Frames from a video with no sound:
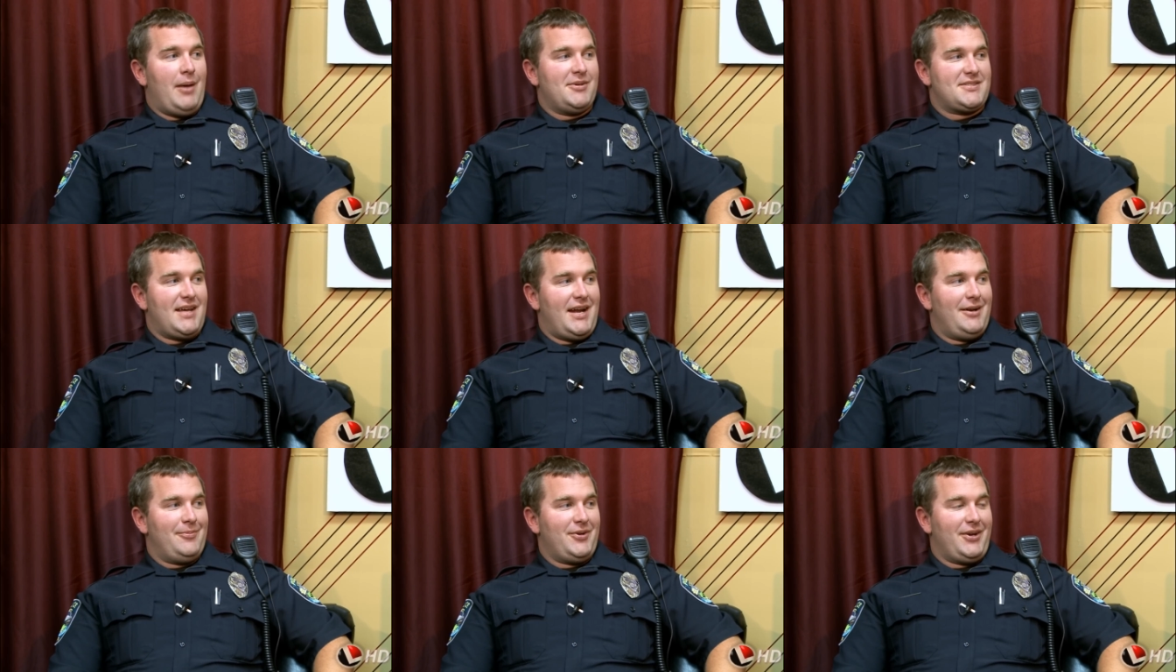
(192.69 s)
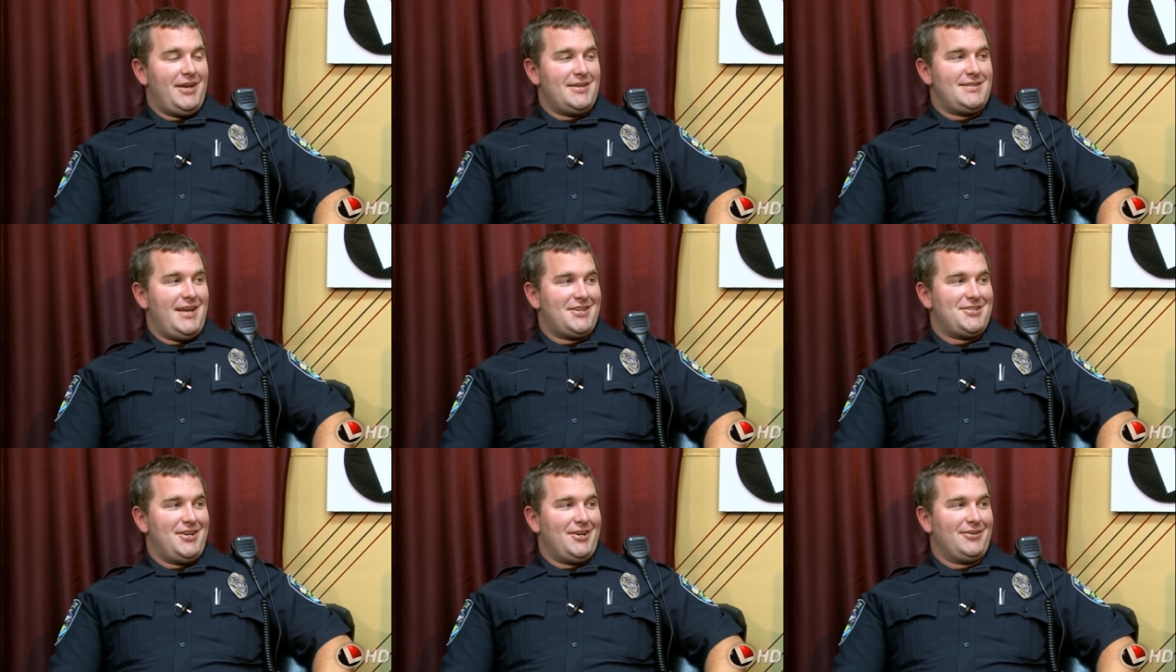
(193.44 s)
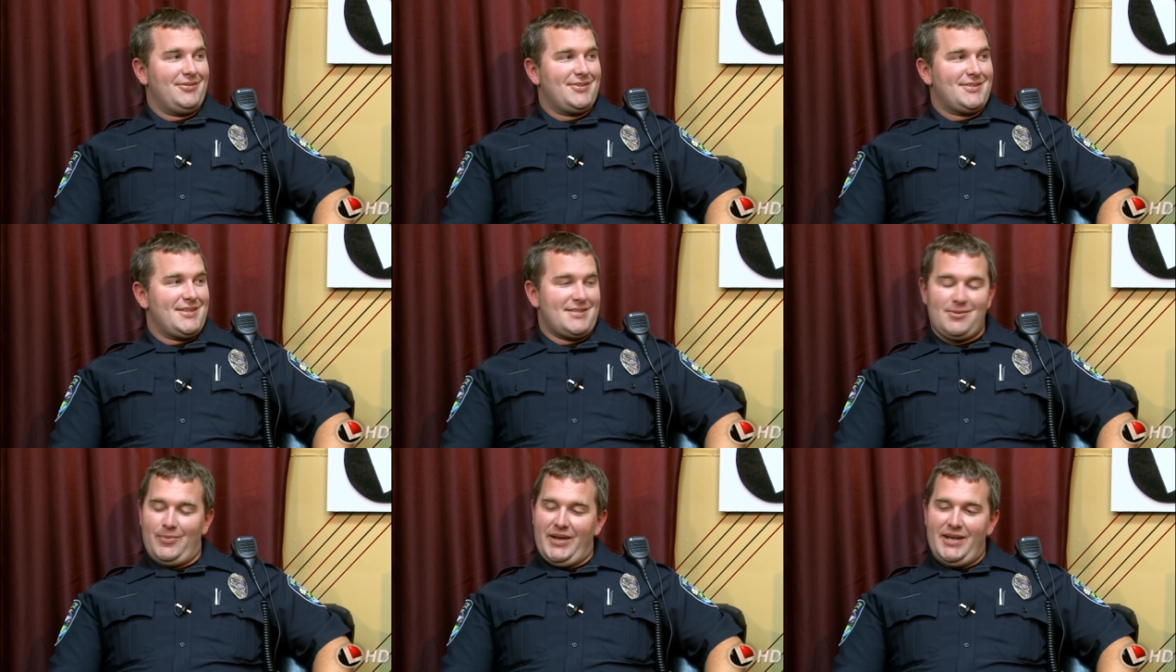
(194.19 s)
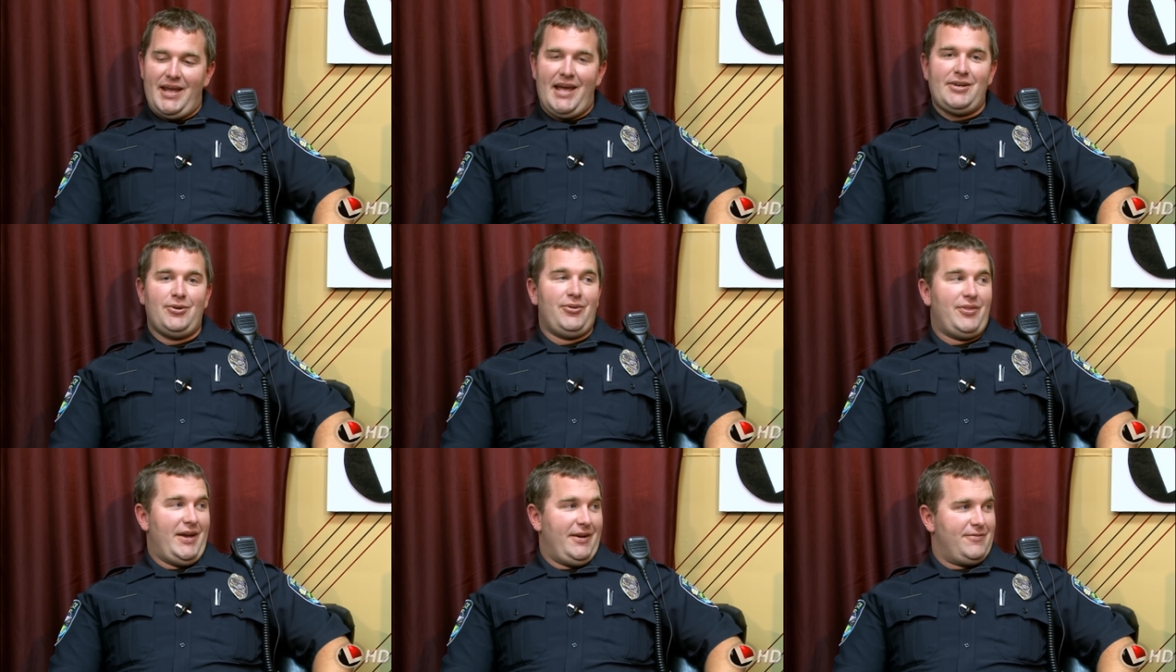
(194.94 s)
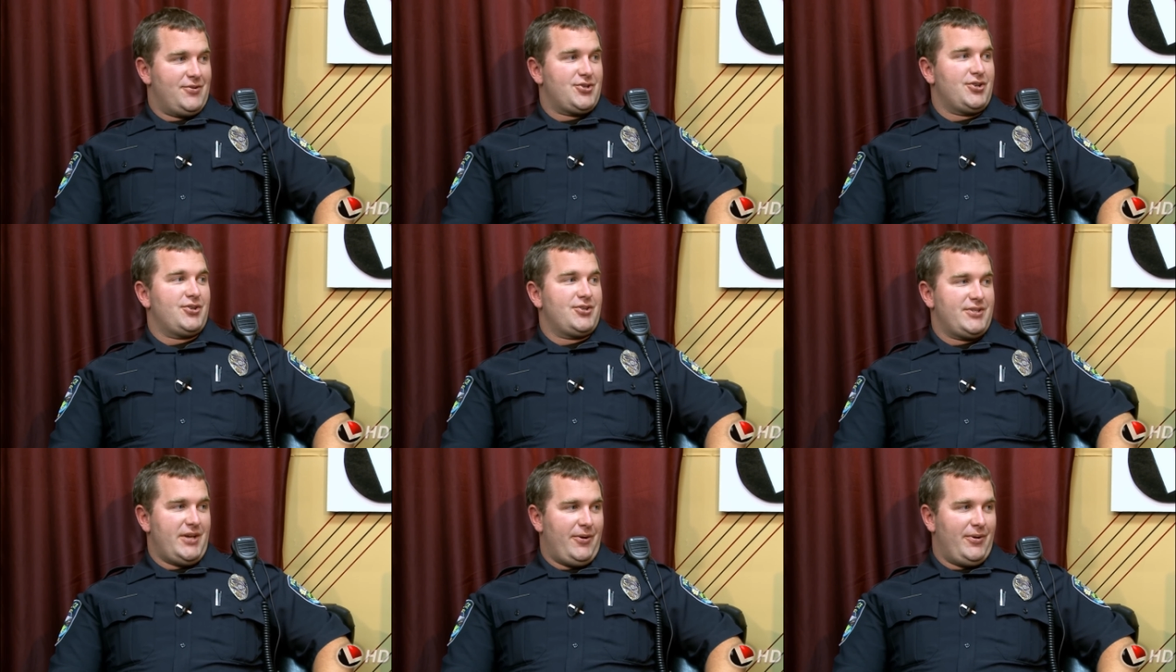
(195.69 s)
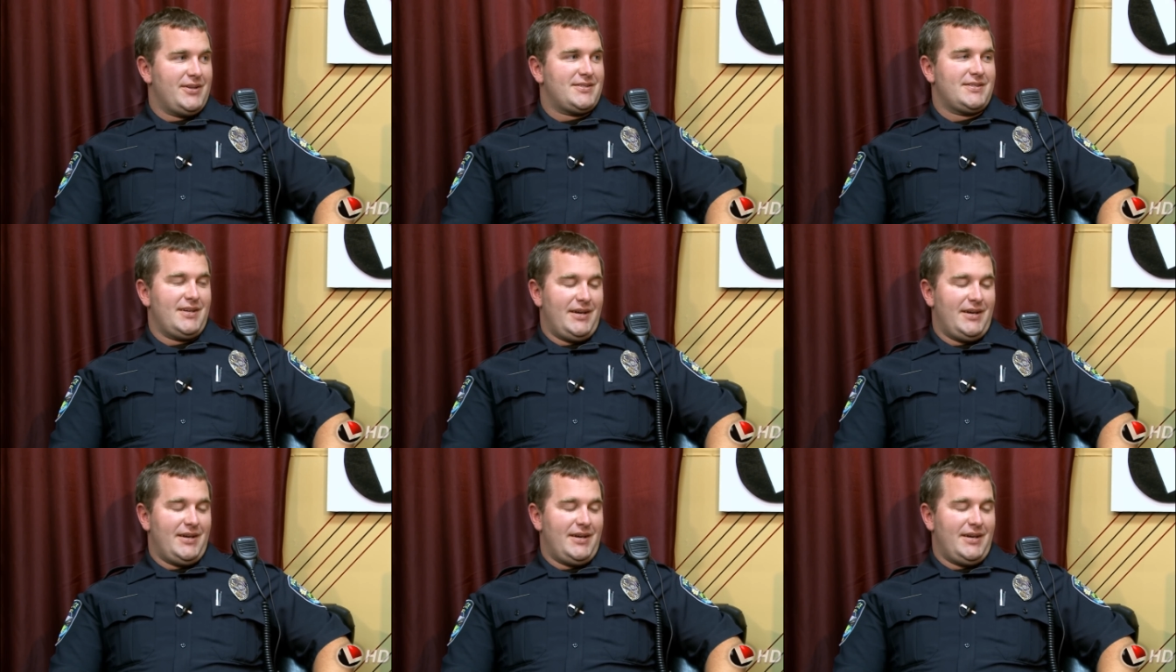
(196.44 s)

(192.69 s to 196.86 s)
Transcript: maybe sign up their kids next year. So this will be an annual thing for sure. So it's